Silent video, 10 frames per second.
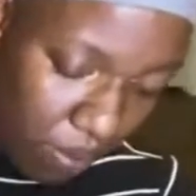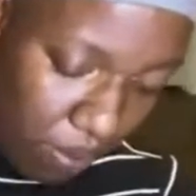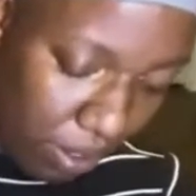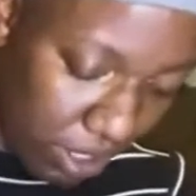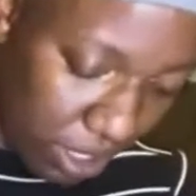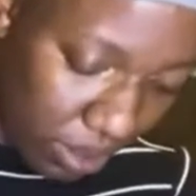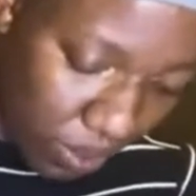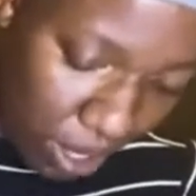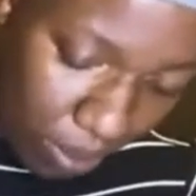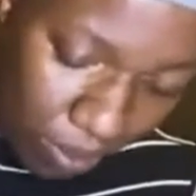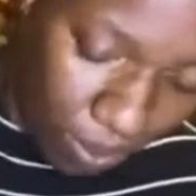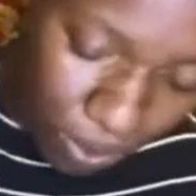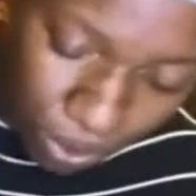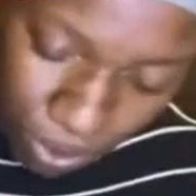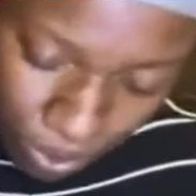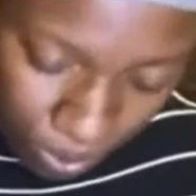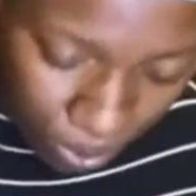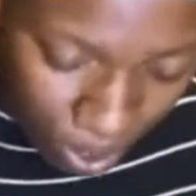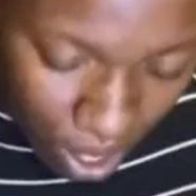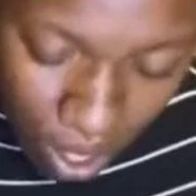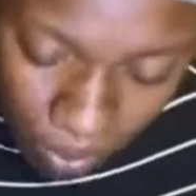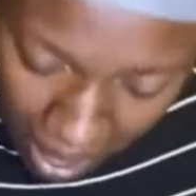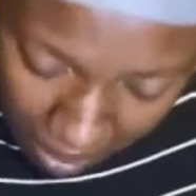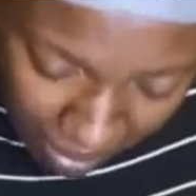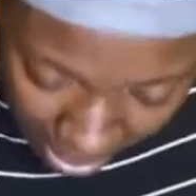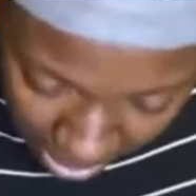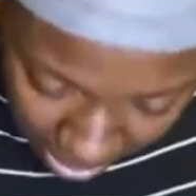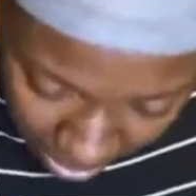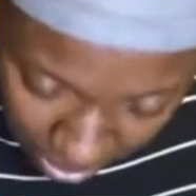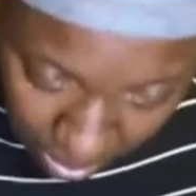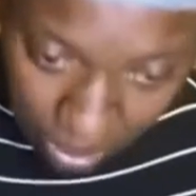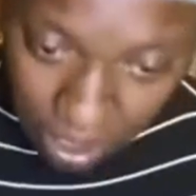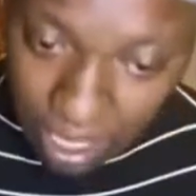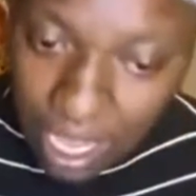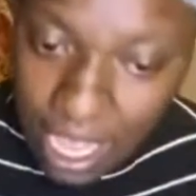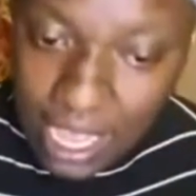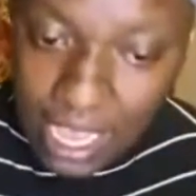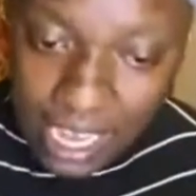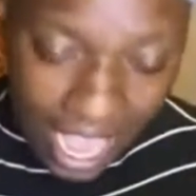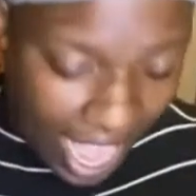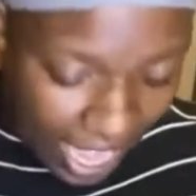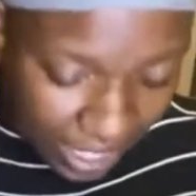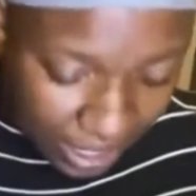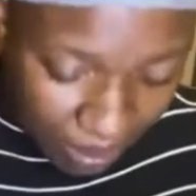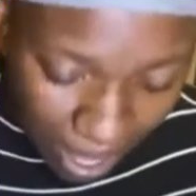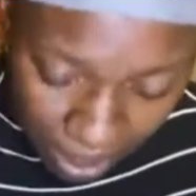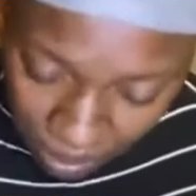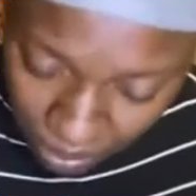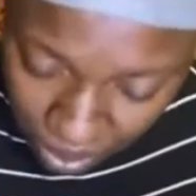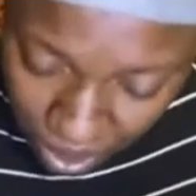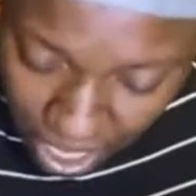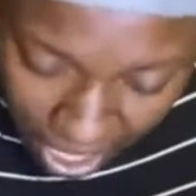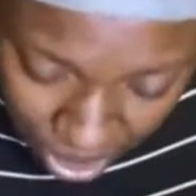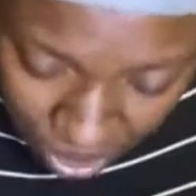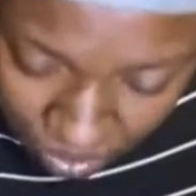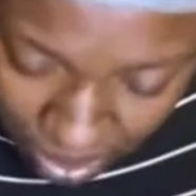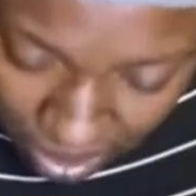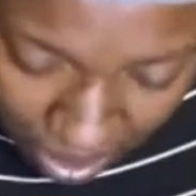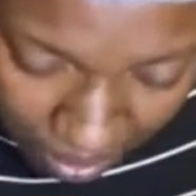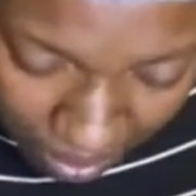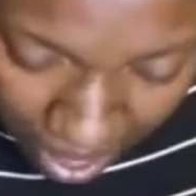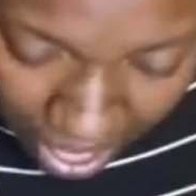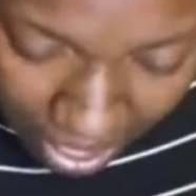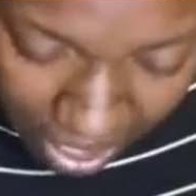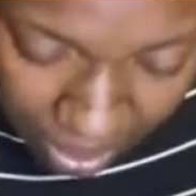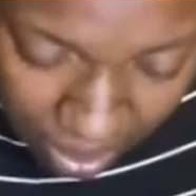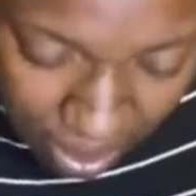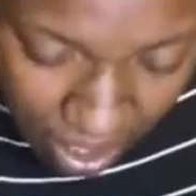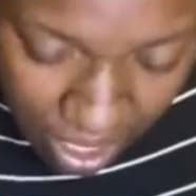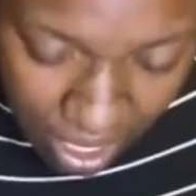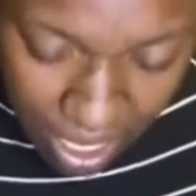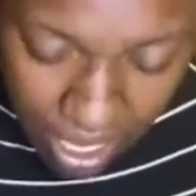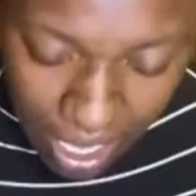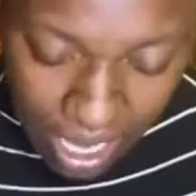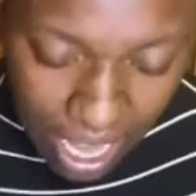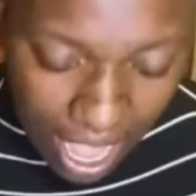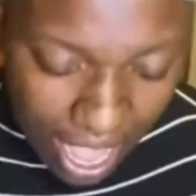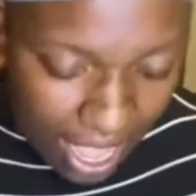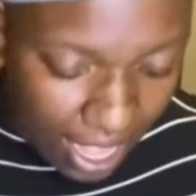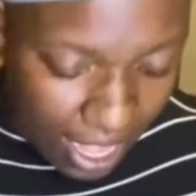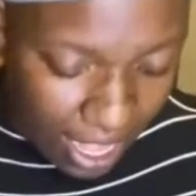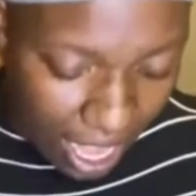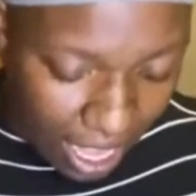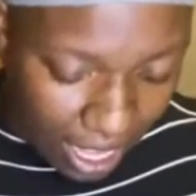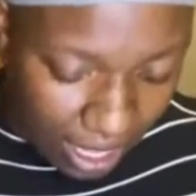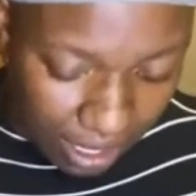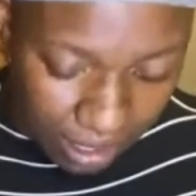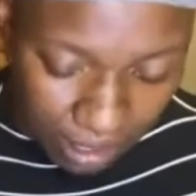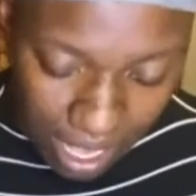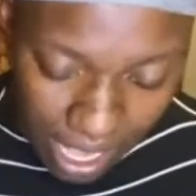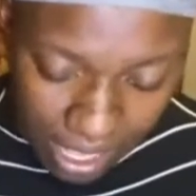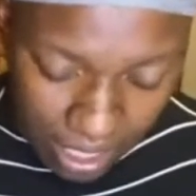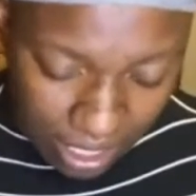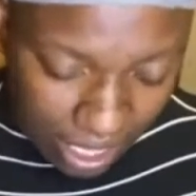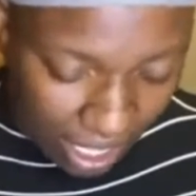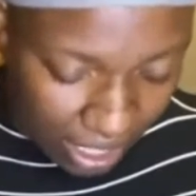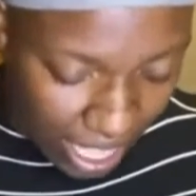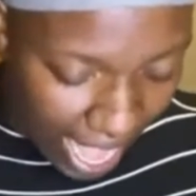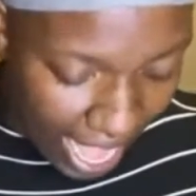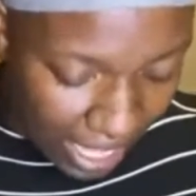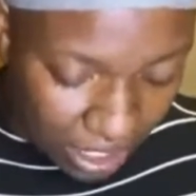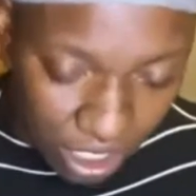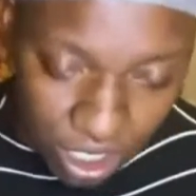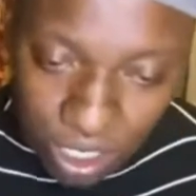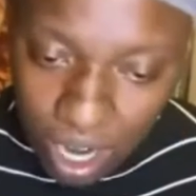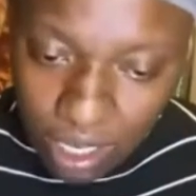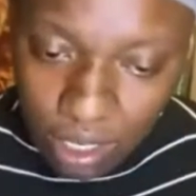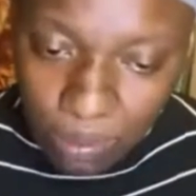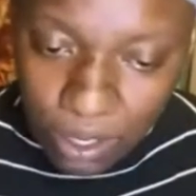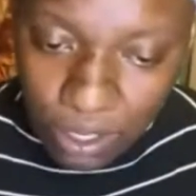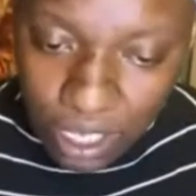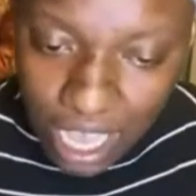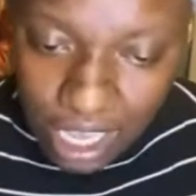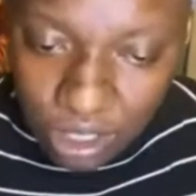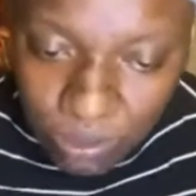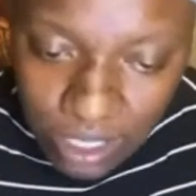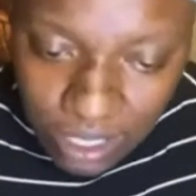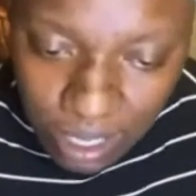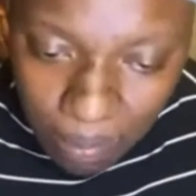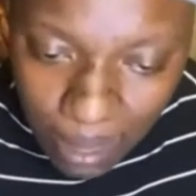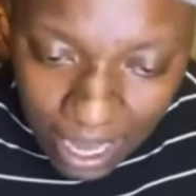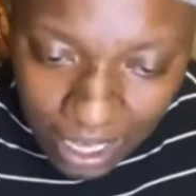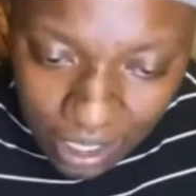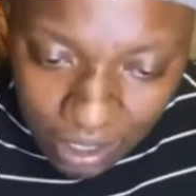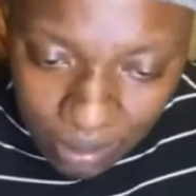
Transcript: more. Just we're going to pull through. Ramneet. Can I ask about communication with somebody? Can I either ask or start communication with somebody?